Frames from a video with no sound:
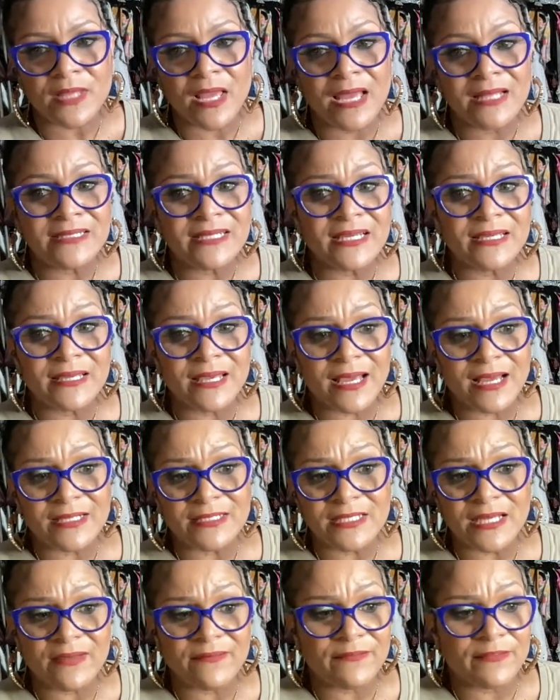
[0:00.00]
I take
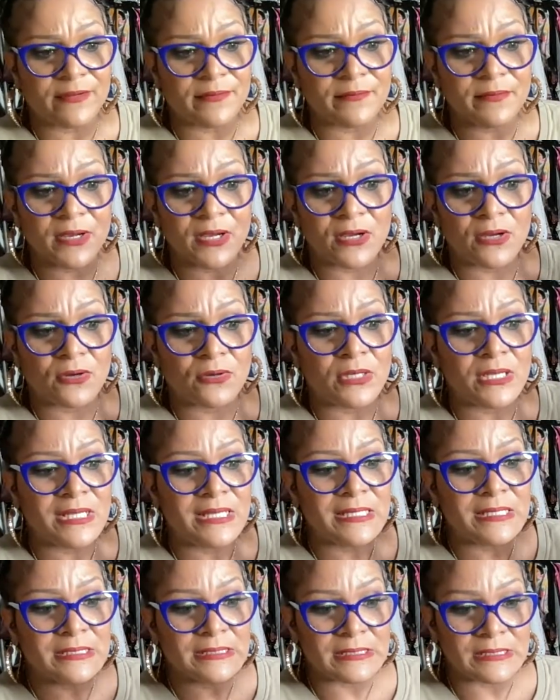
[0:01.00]
Cash App, Venmo,
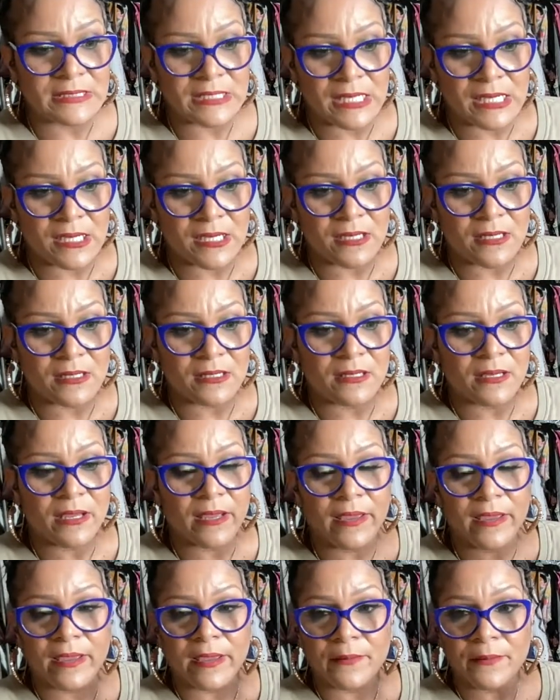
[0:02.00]
Zelle,
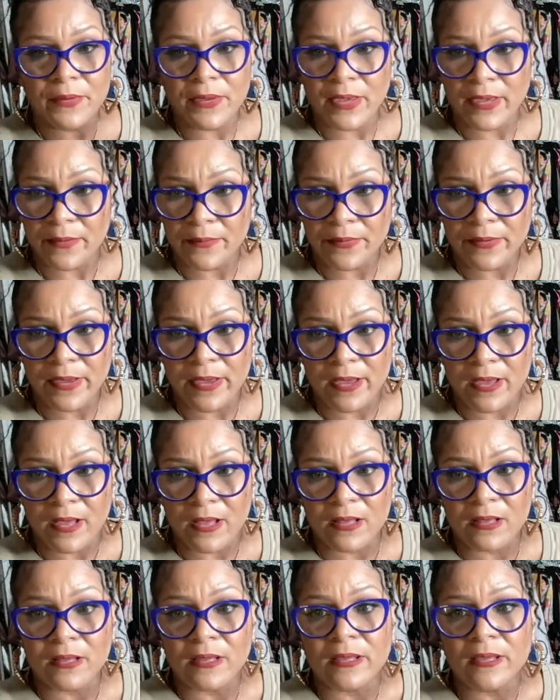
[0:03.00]
and
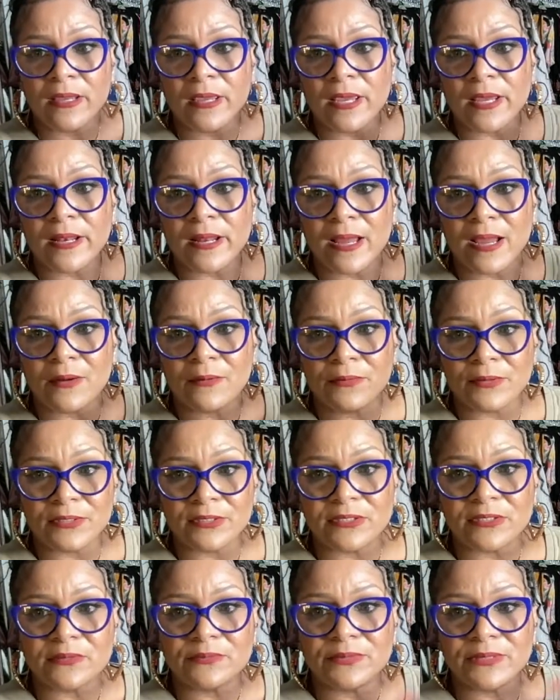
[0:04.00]
PayPal, and I
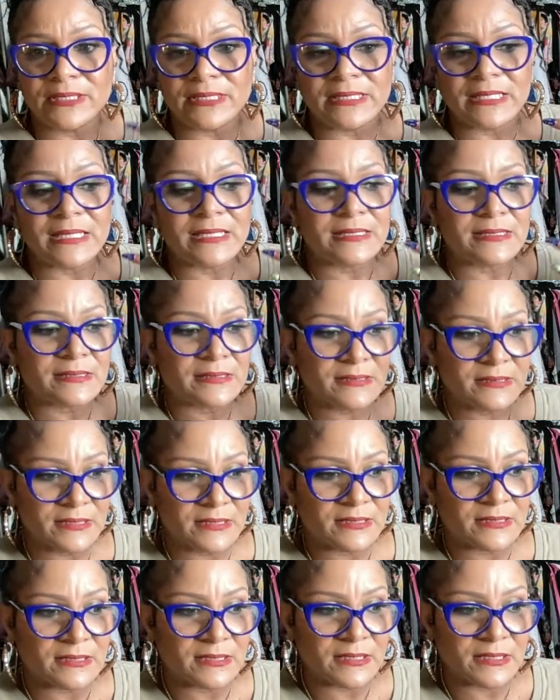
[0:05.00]
will be
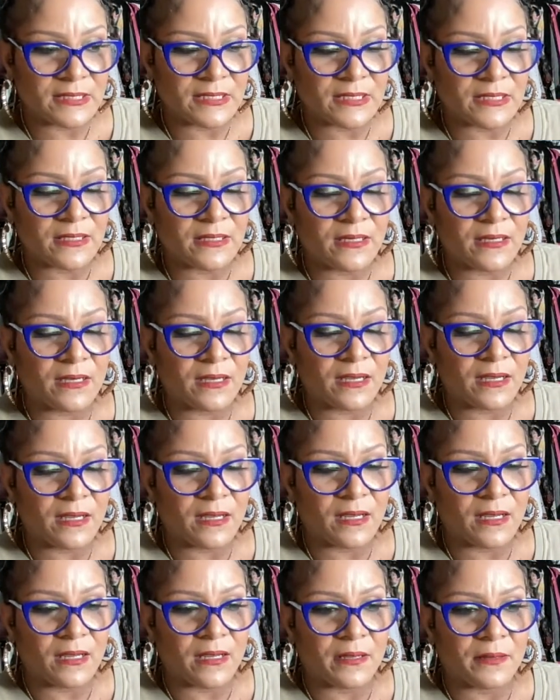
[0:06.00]
sending
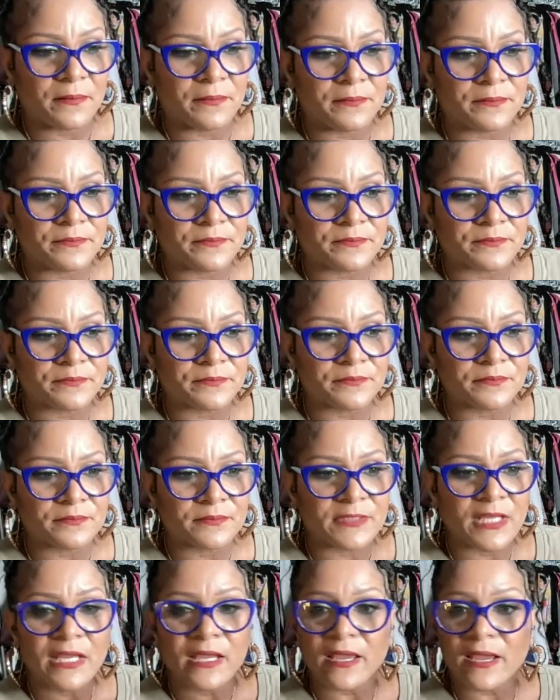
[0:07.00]
um,
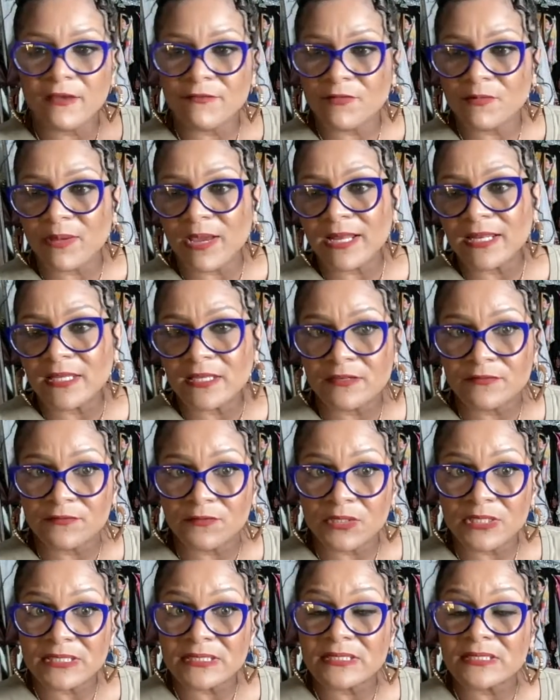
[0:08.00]
everybody
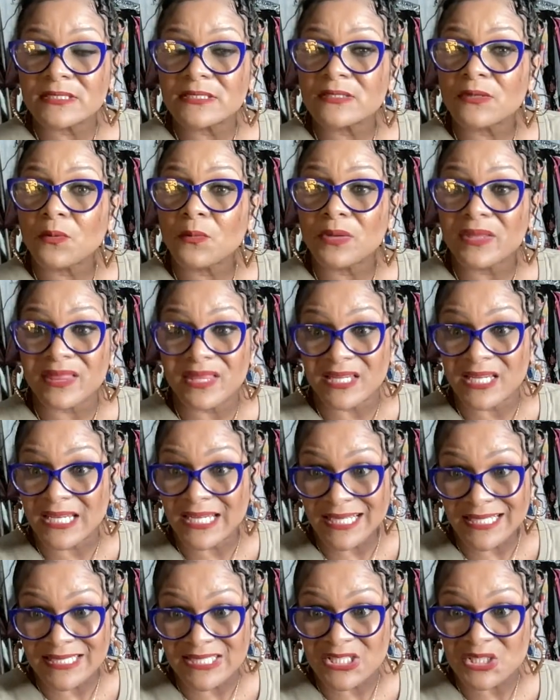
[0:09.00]
invoices within the
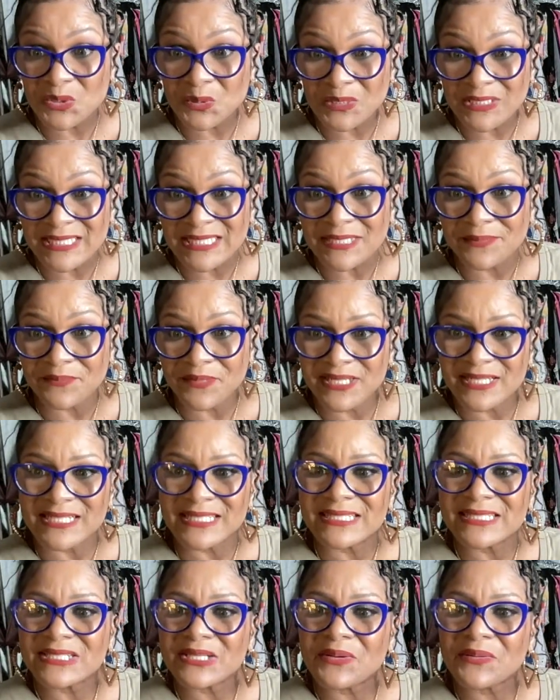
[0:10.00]
next 20
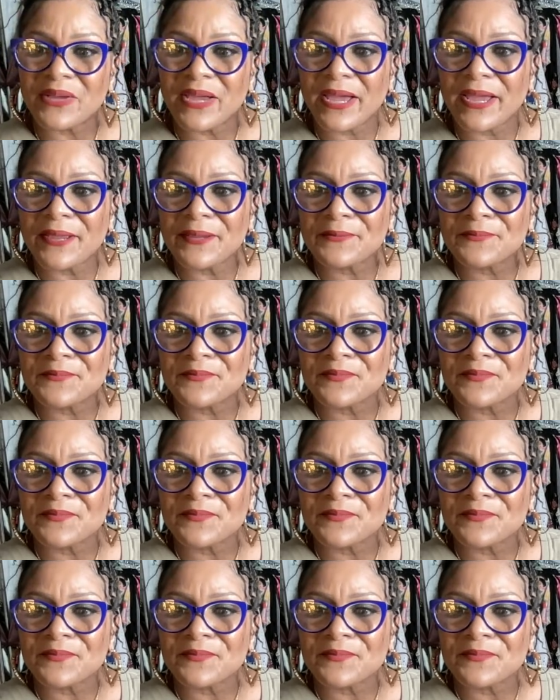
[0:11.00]
minutes. Okay.